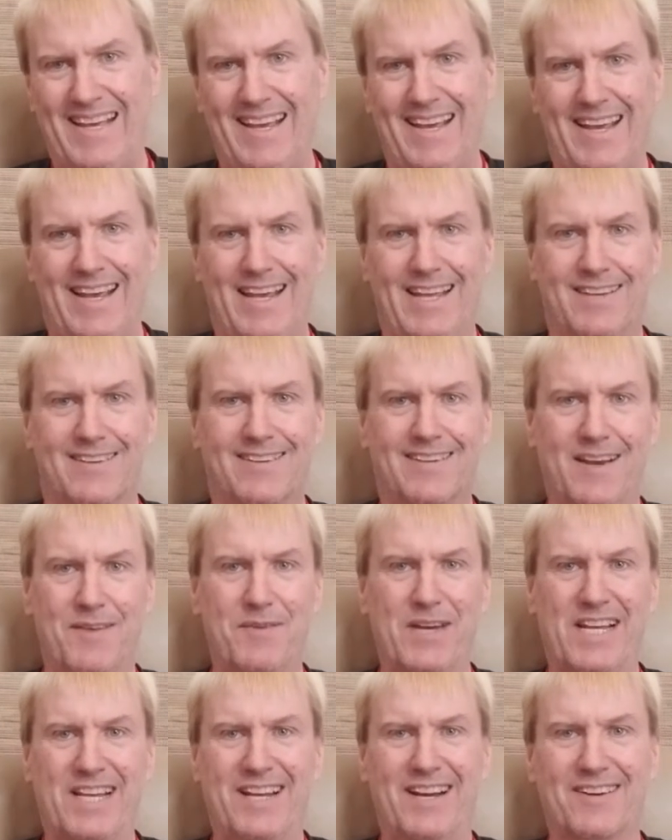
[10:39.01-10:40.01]
in
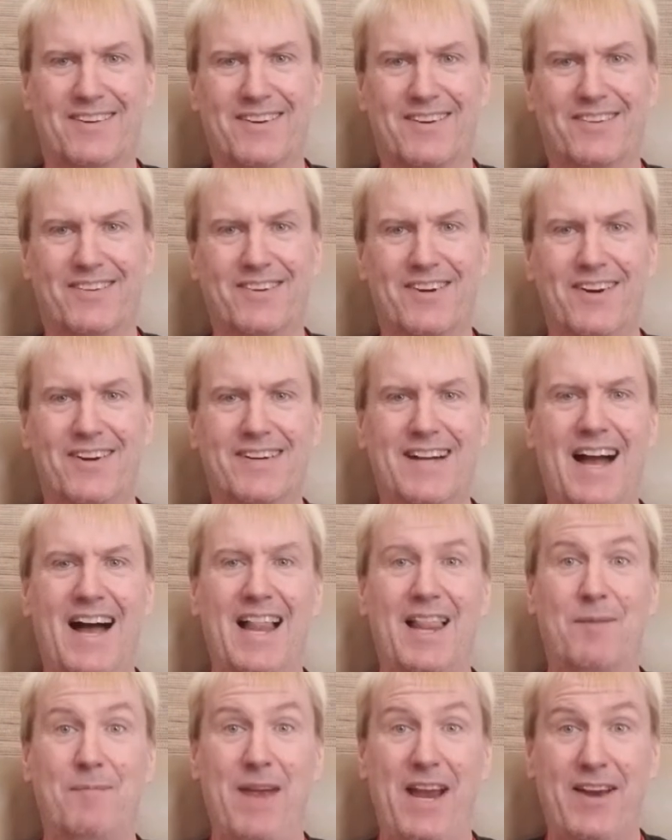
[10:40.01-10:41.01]
semiconductor. It's called
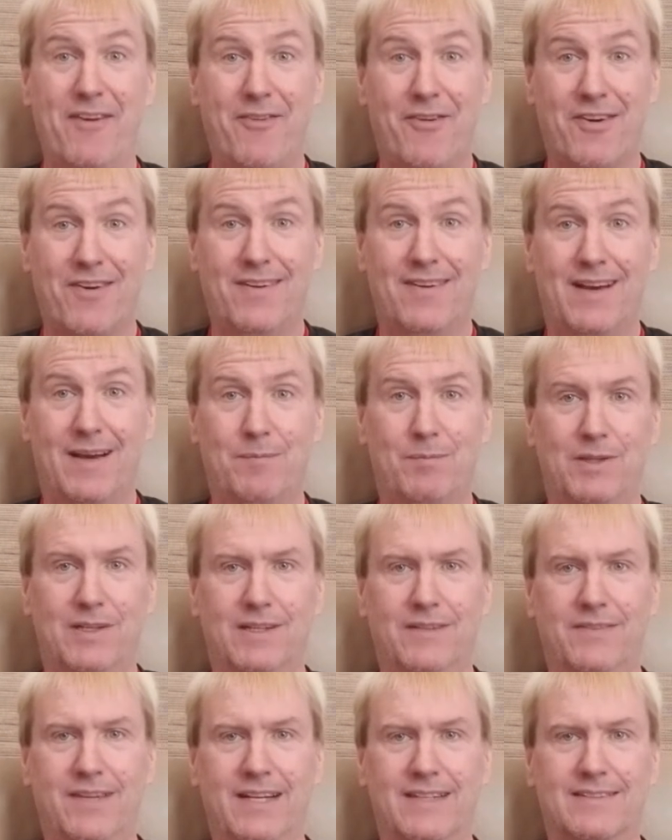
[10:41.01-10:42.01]
collimation. I
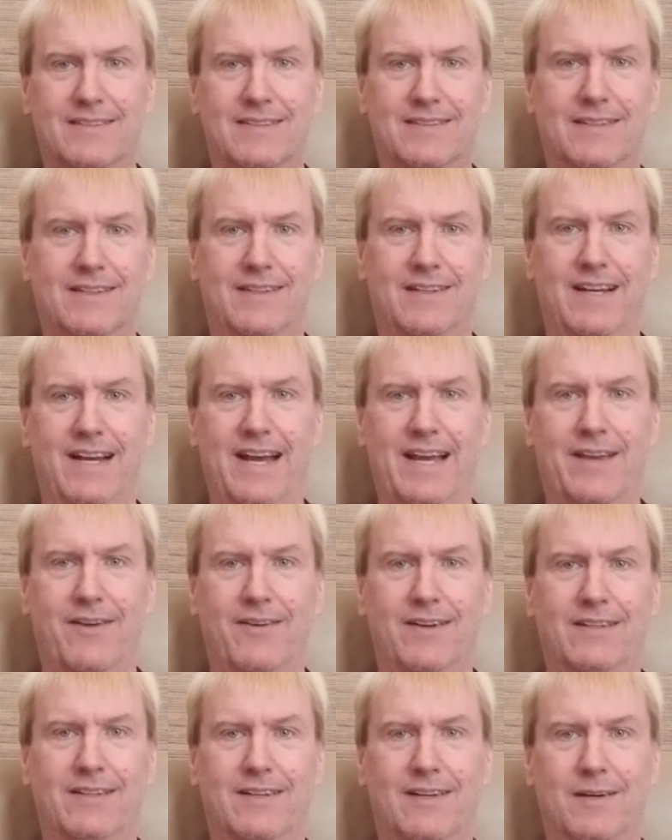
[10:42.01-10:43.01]
believe that's still an
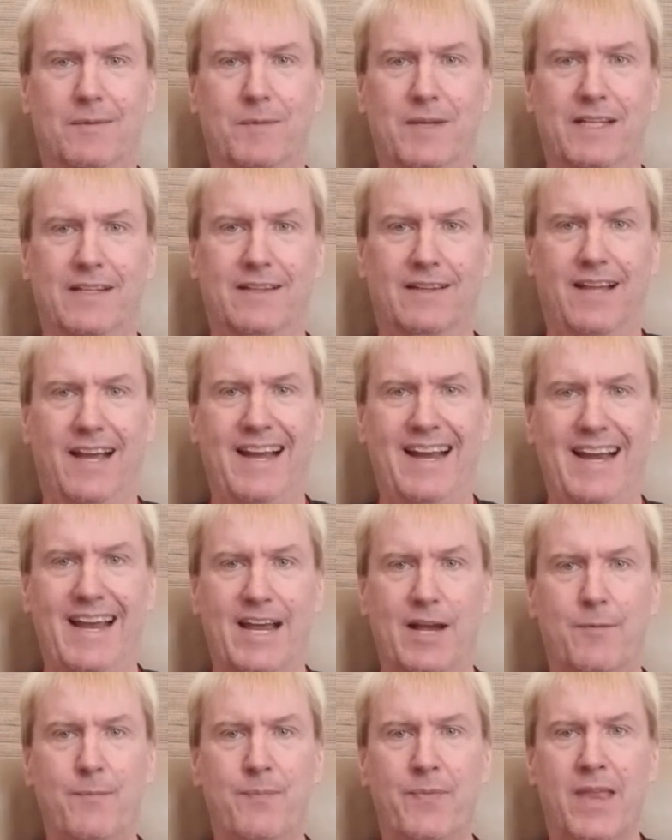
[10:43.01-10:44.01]
accurate term in
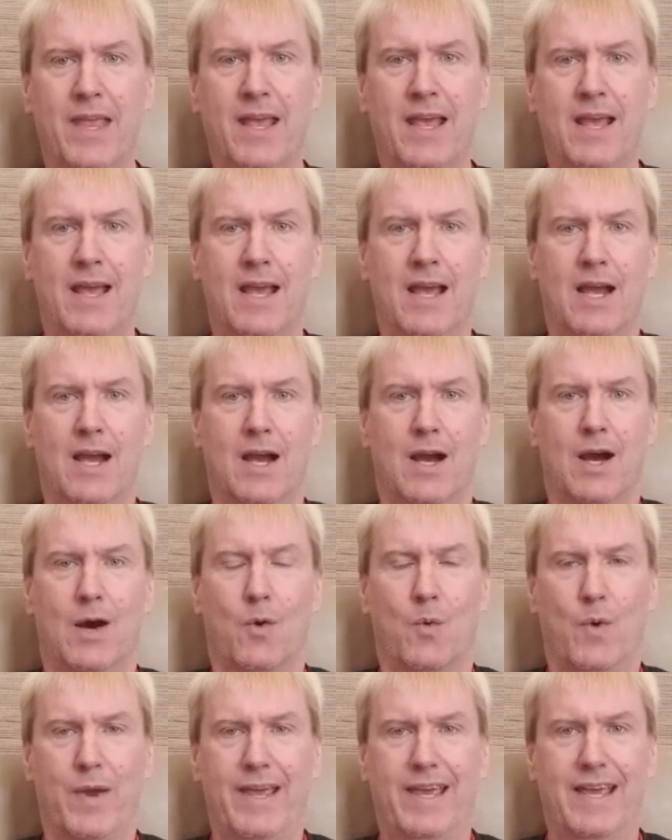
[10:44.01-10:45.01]
lighting.
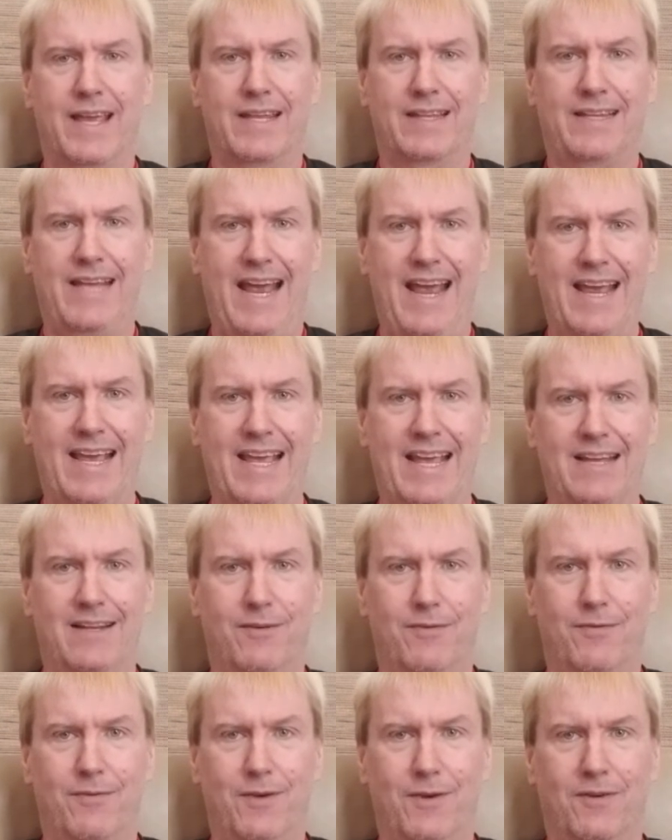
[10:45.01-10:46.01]
We can take a
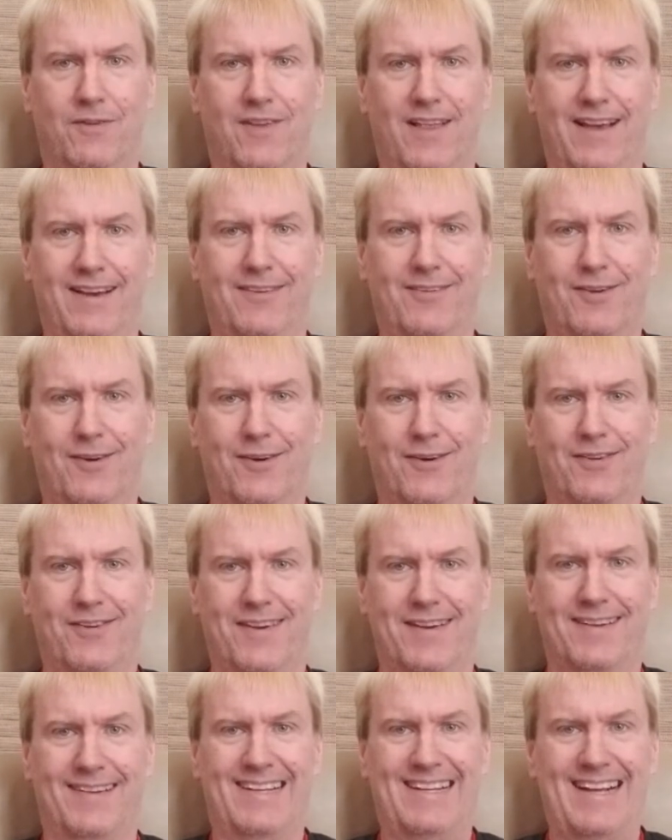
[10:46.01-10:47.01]
diffuse light source
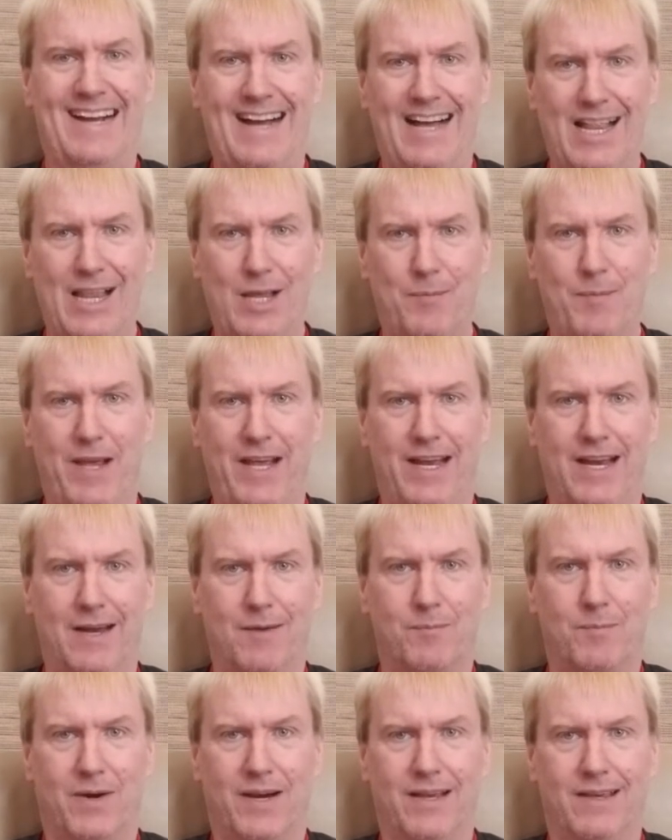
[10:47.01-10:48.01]
and collimate
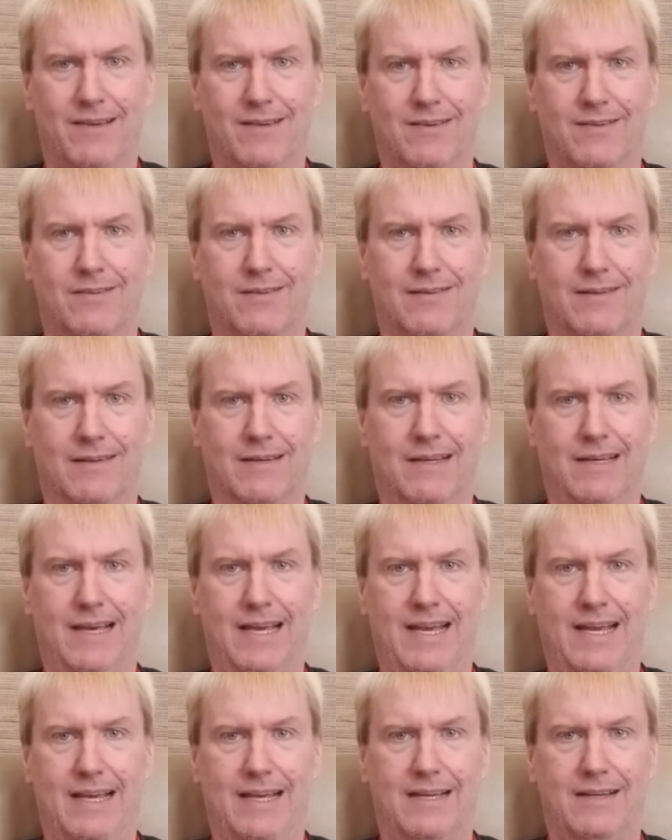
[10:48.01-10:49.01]
it by using
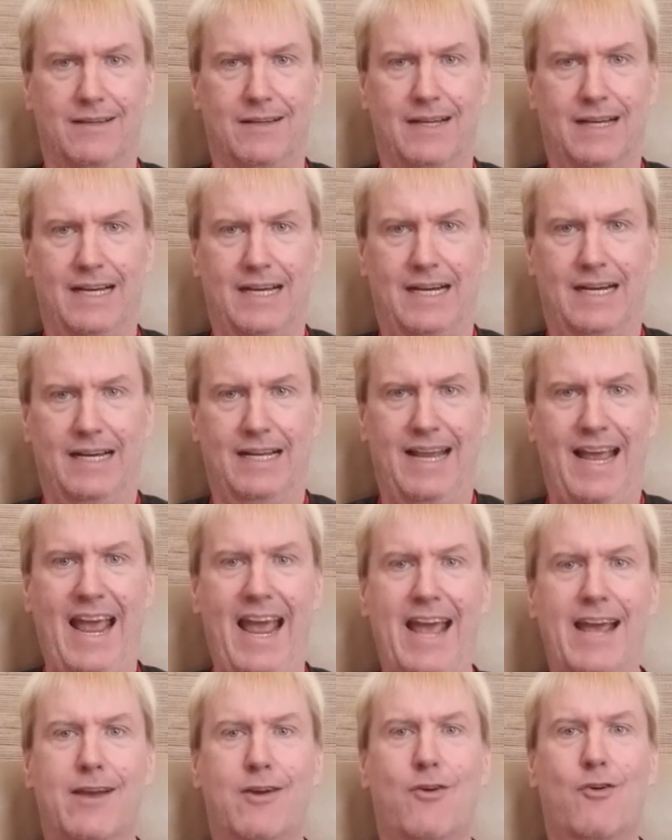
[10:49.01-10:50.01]
a
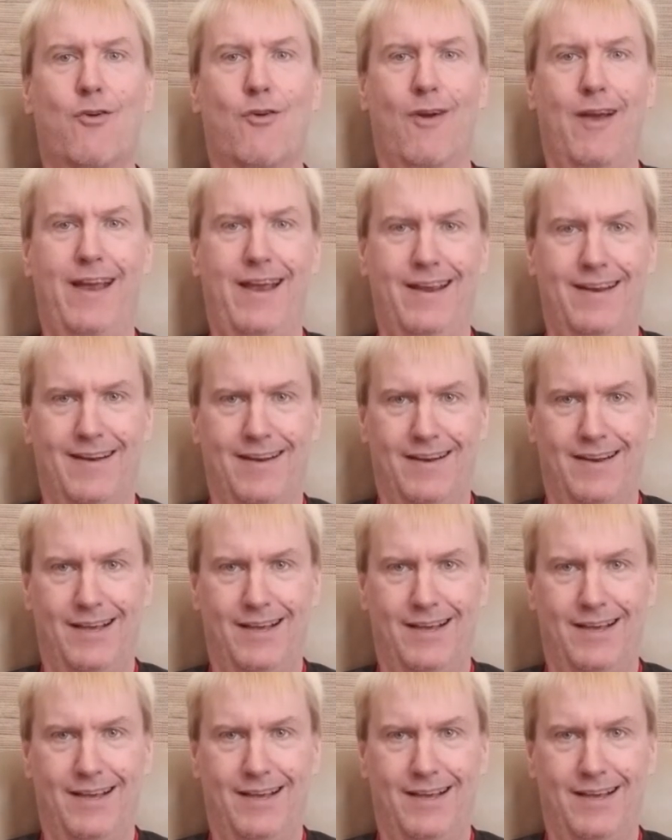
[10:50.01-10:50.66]
egg crate